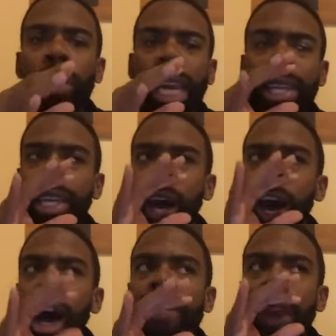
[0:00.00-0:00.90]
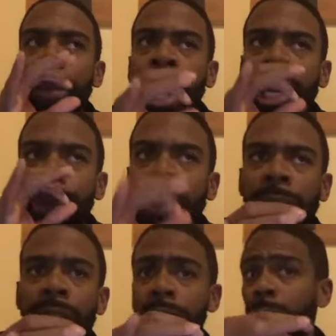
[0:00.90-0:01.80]
they got all the American
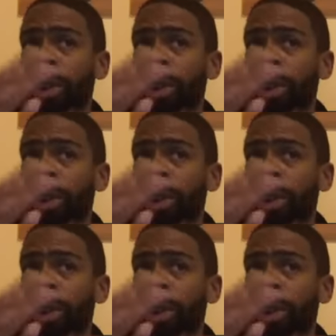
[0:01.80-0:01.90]
population,